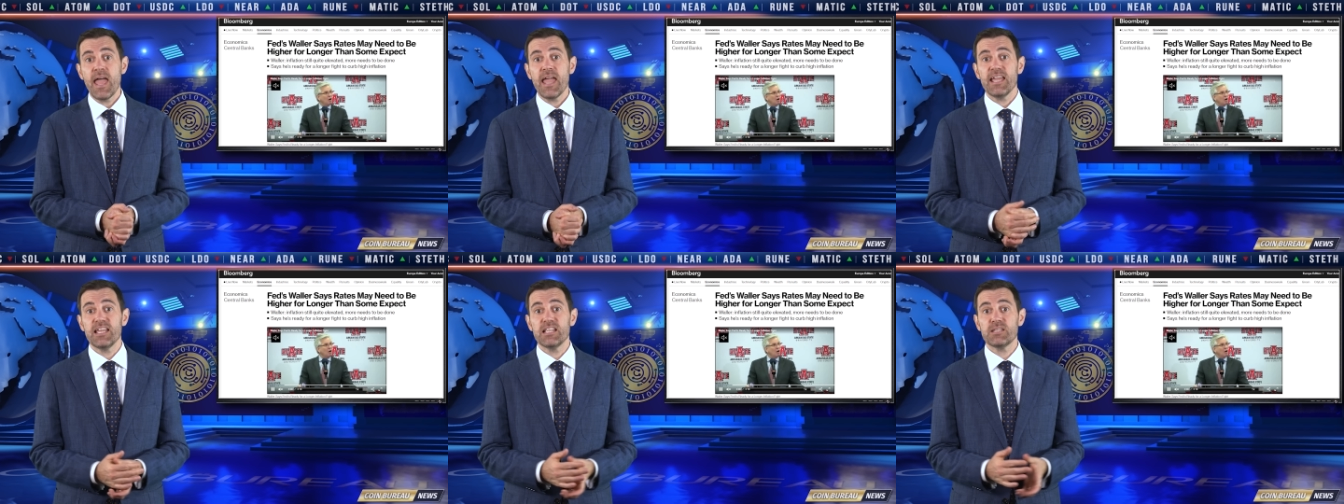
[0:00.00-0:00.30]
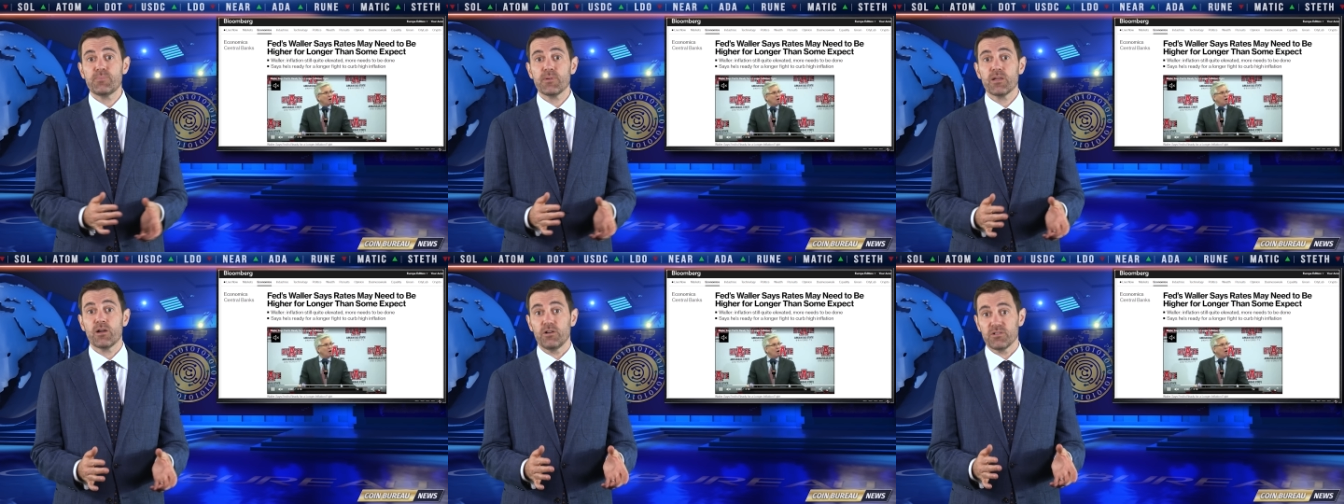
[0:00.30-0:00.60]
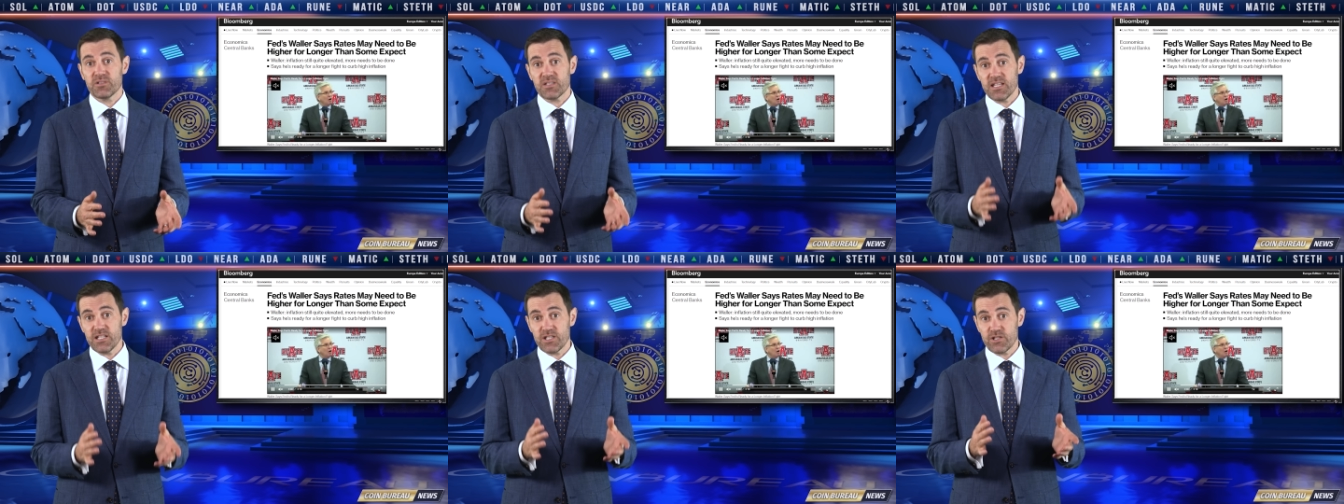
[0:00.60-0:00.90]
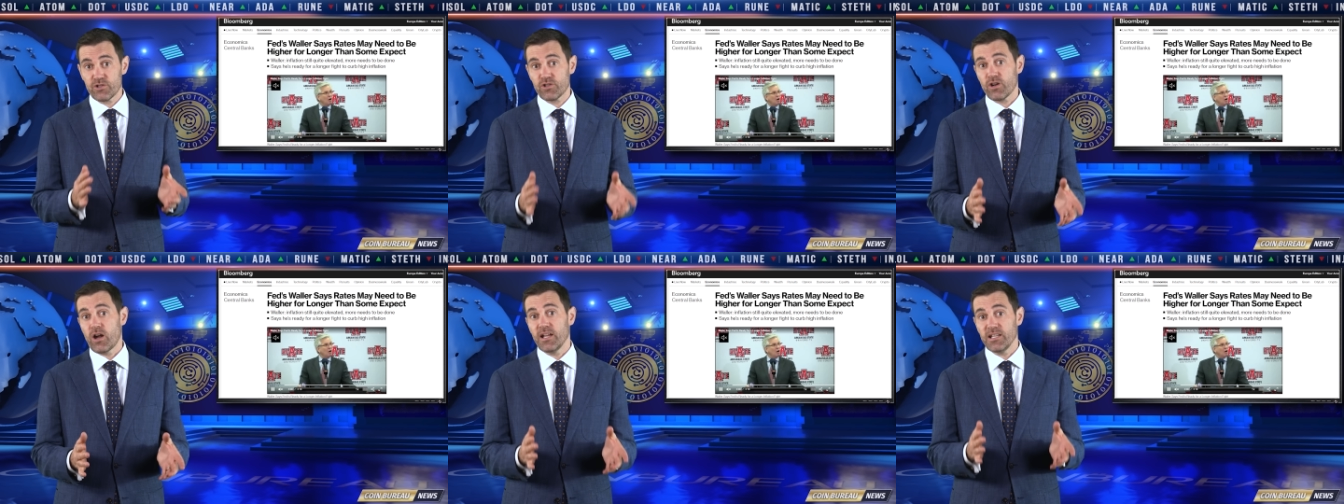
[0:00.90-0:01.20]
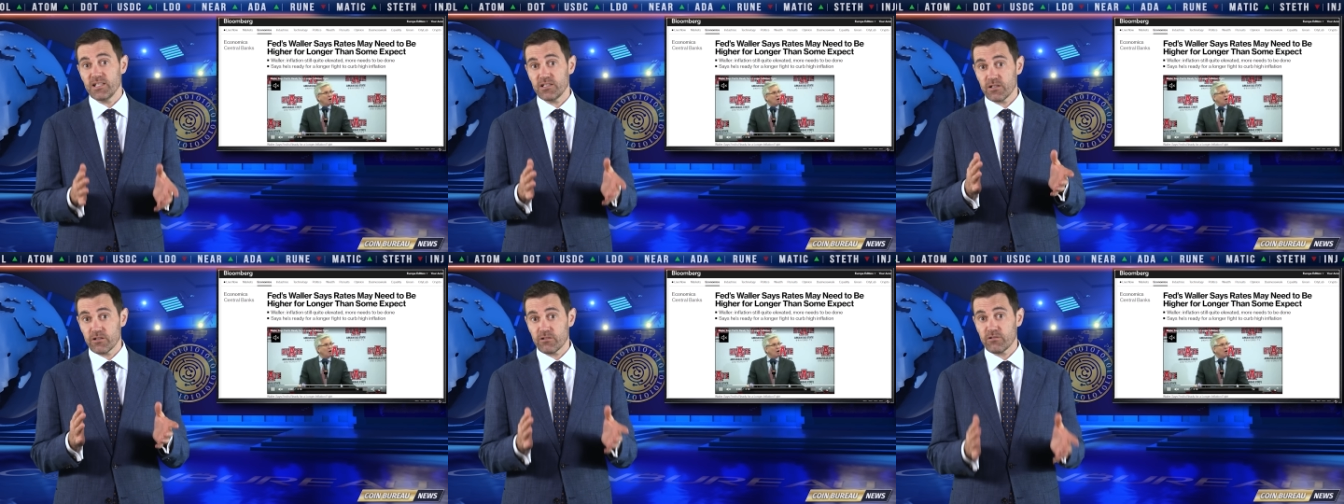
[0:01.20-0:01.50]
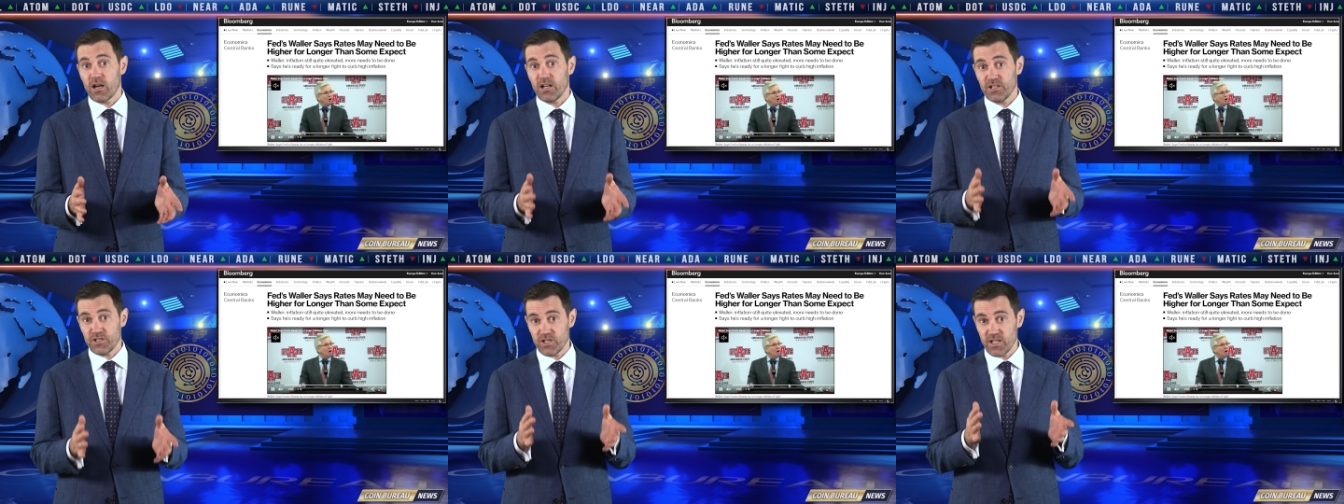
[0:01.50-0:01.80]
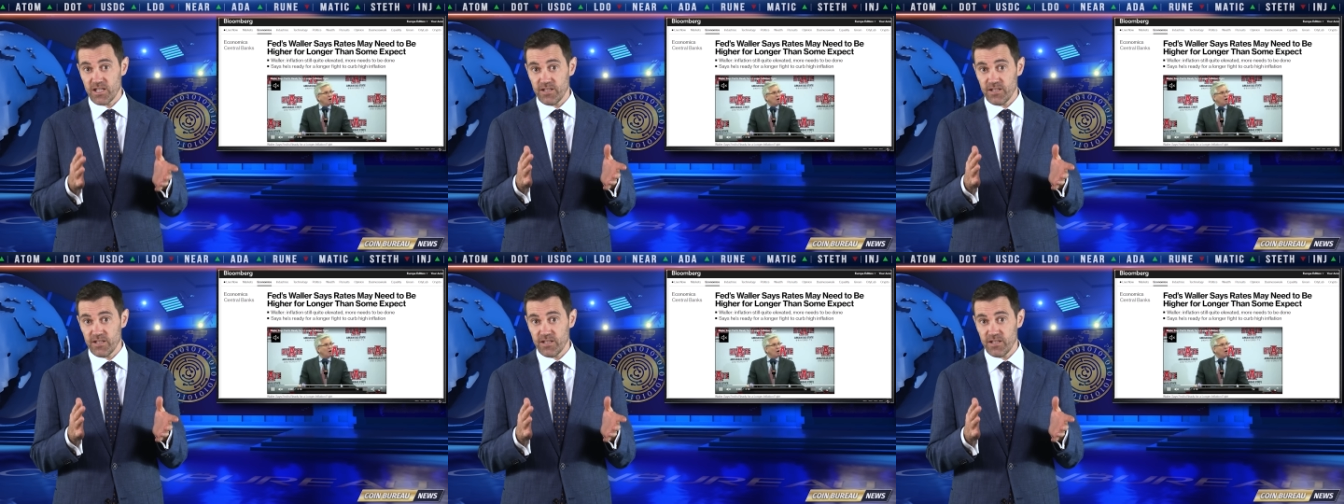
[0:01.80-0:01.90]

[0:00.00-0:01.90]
is because it's trying to crush